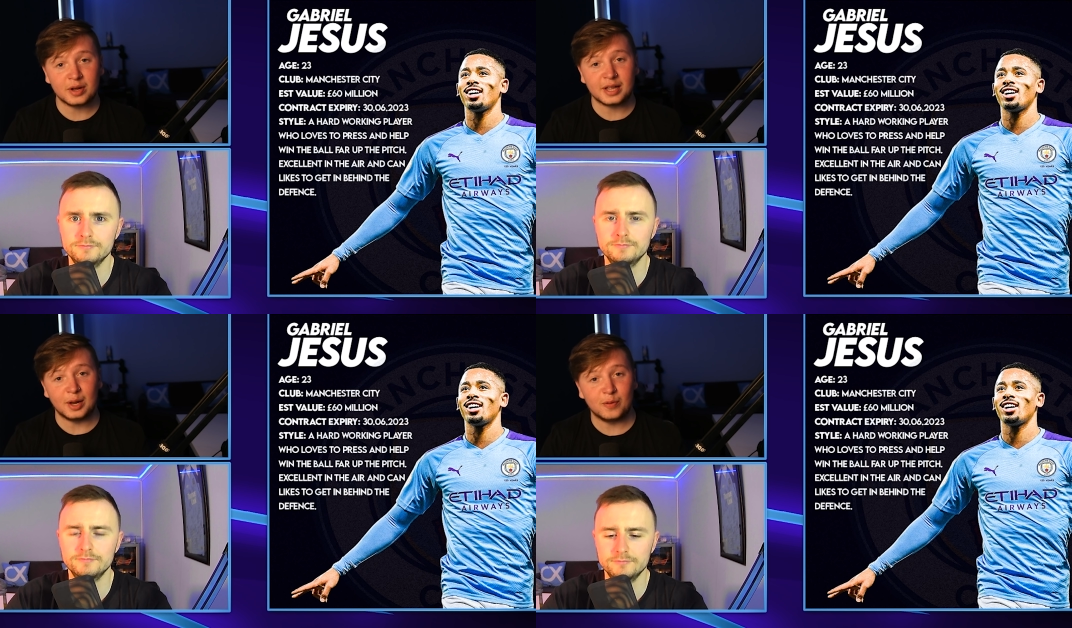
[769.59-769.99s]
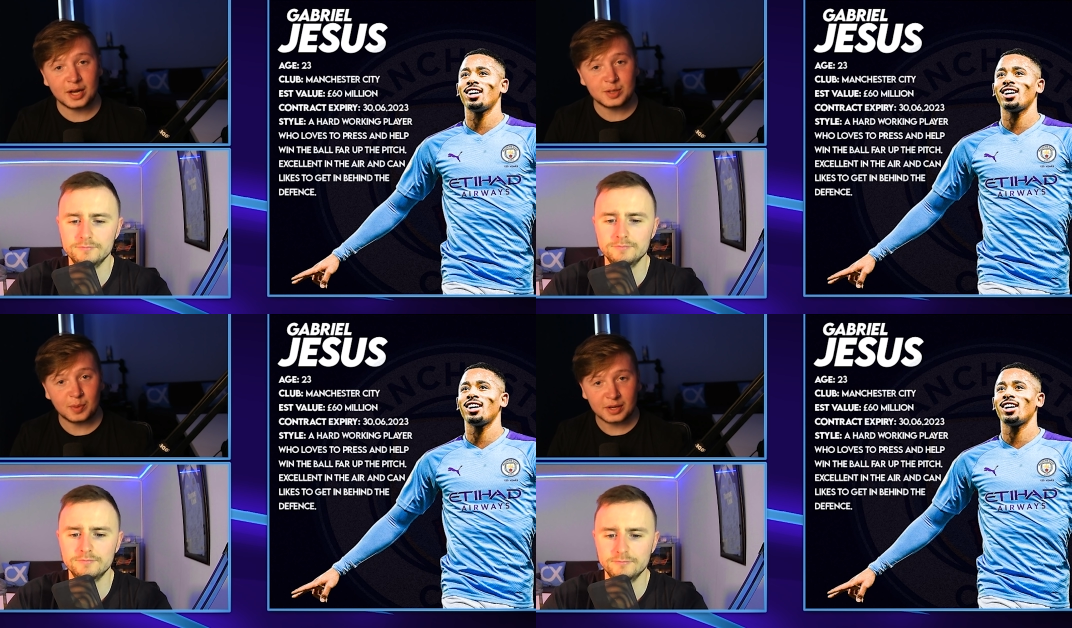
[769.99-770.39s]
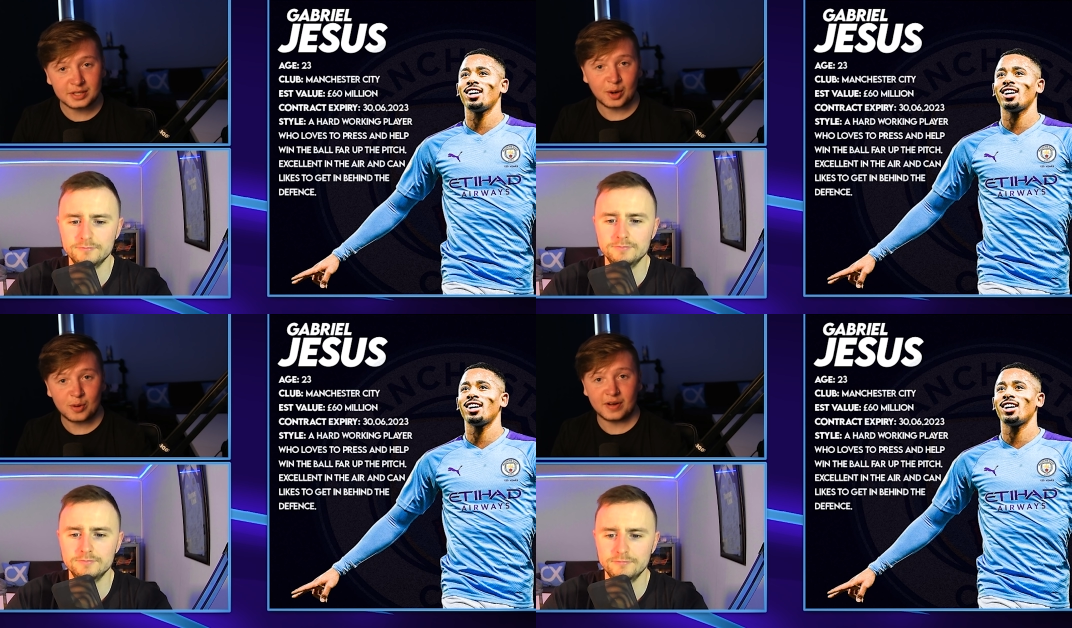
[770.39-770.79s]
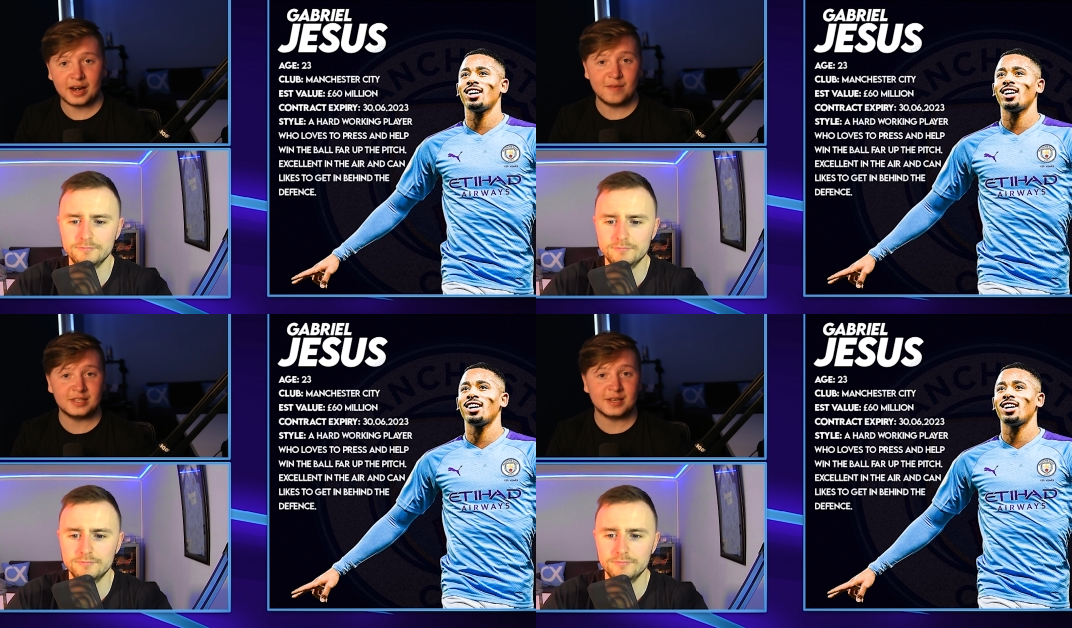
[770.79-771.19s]
Speaker 1: click the notification bell to so get notified
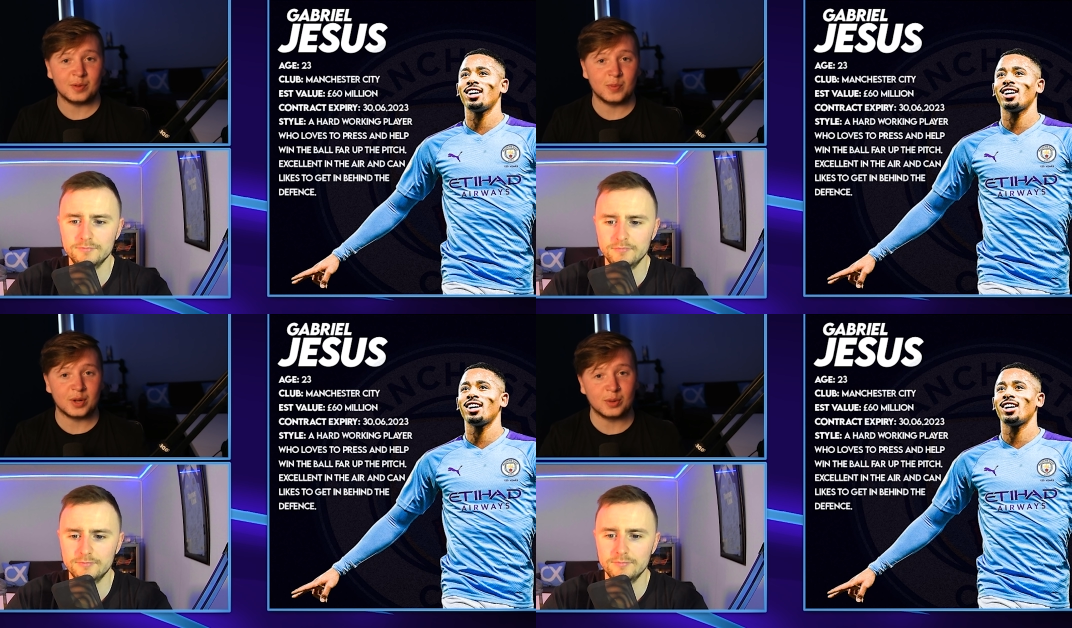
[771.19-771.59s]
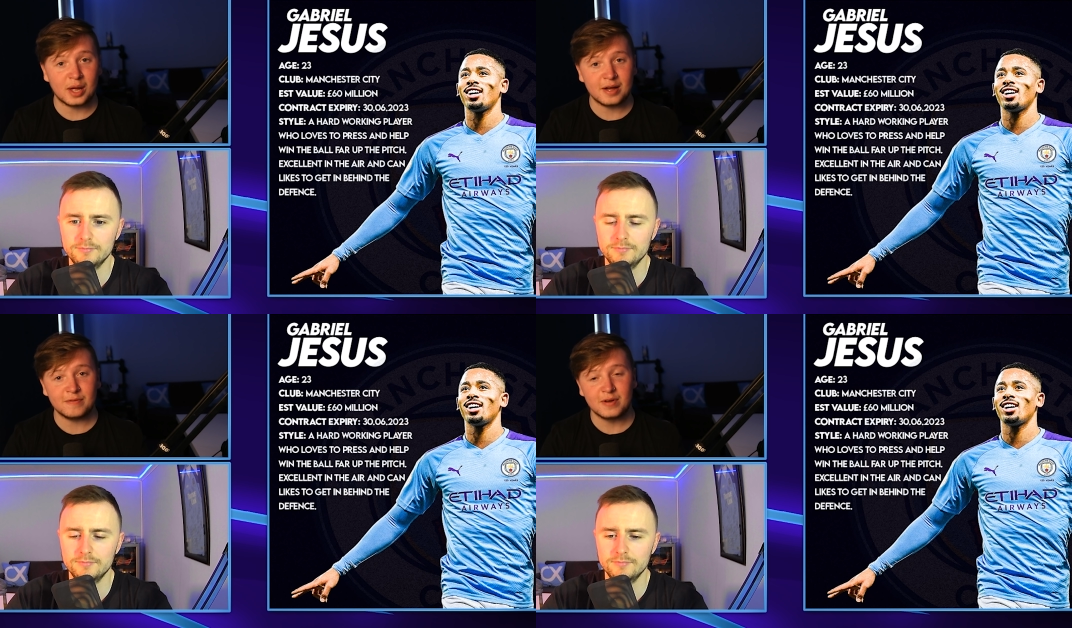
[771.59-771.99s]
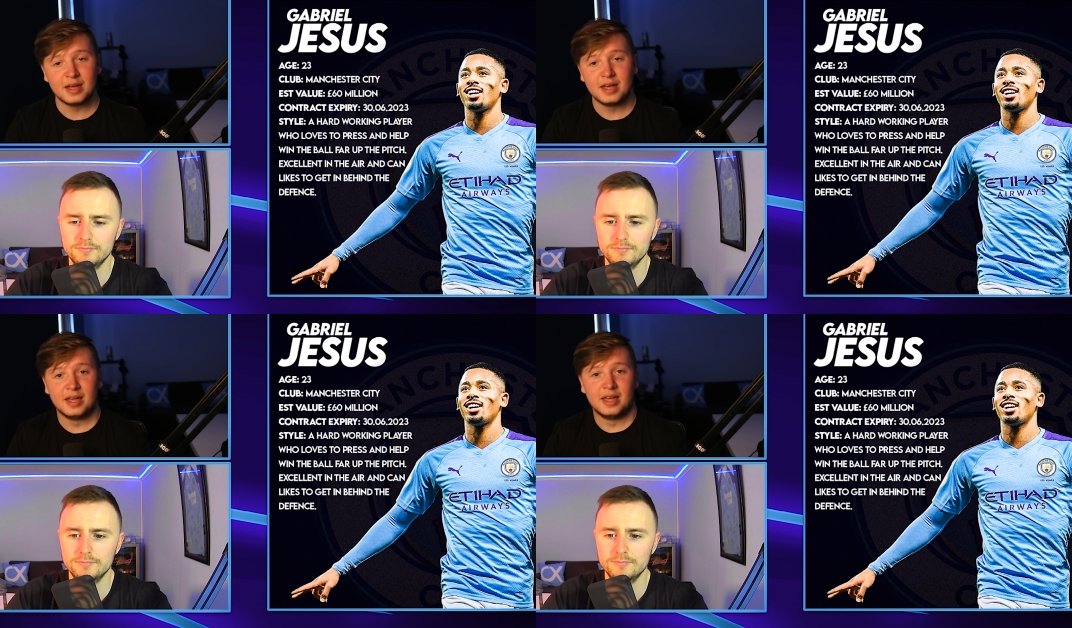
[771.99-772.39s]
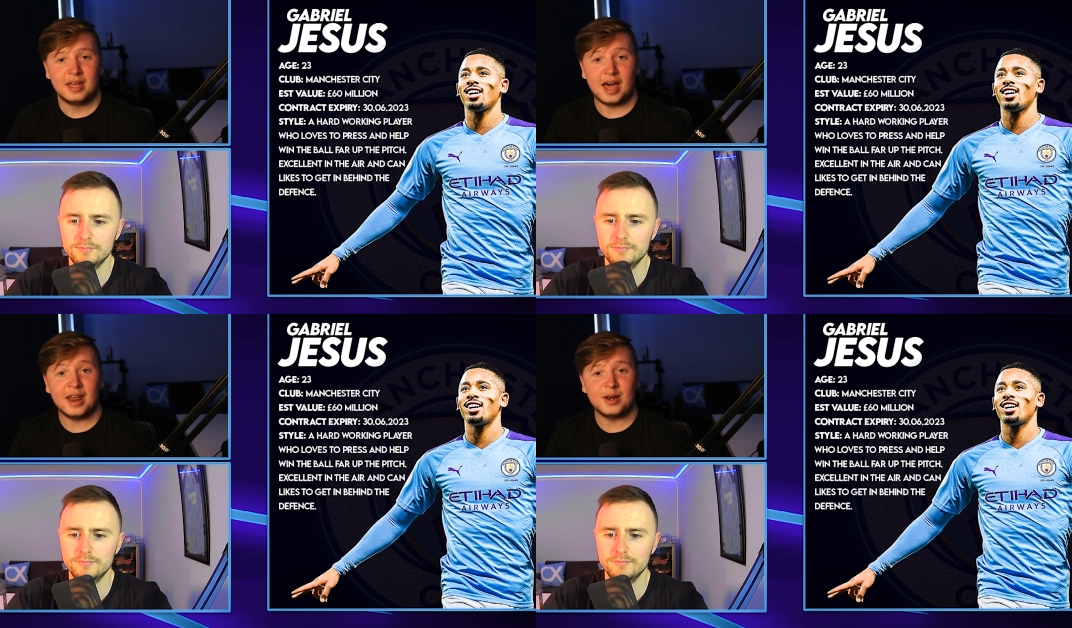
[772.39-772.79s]
every time that we go live.
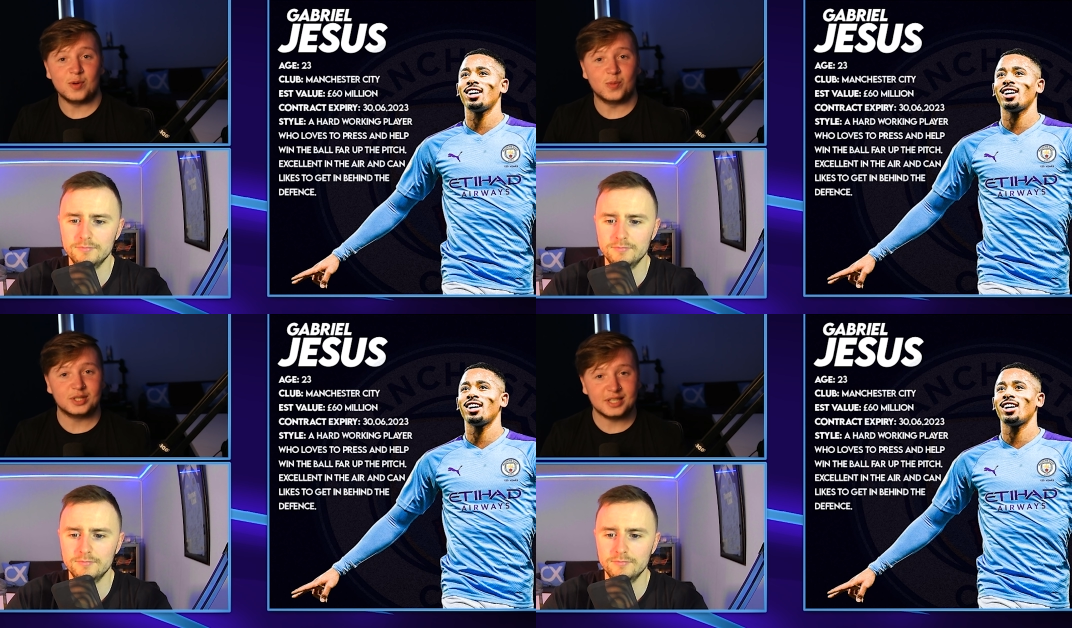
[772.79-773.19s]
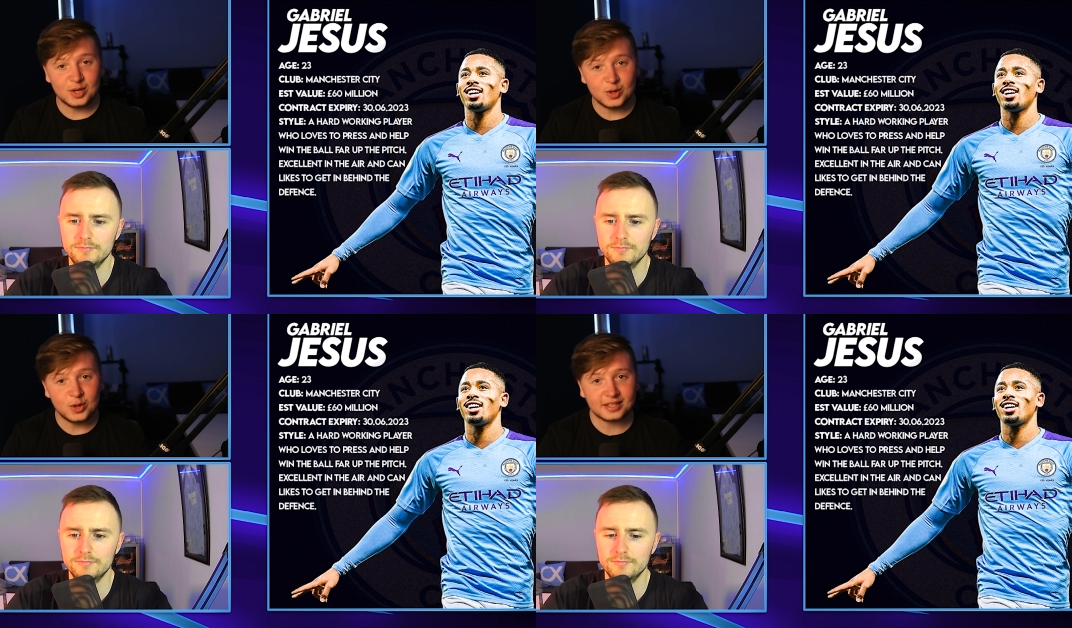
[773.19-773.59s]
And we'll see you next